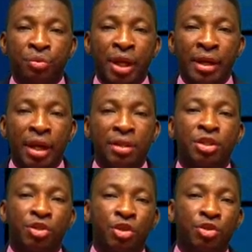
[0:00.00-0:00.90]
Analysis
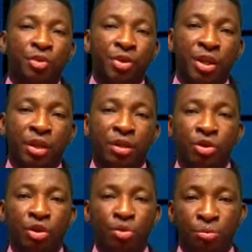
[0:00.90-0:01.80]
is also very key.
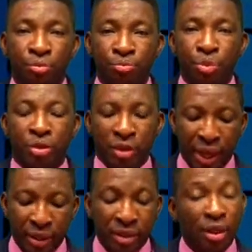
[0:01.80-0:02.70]
So books like
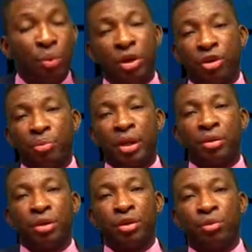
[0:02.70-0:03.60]
this are welcome, and
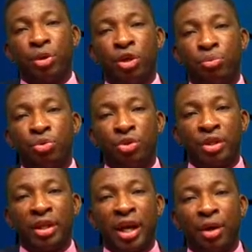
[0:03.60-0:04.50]
we hope to see
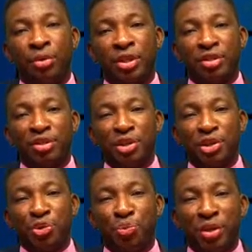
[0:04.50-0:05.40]
how this
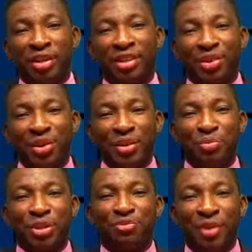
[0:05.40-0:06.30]
will create
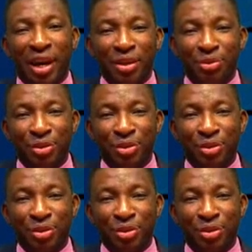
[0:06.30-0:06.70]
much value.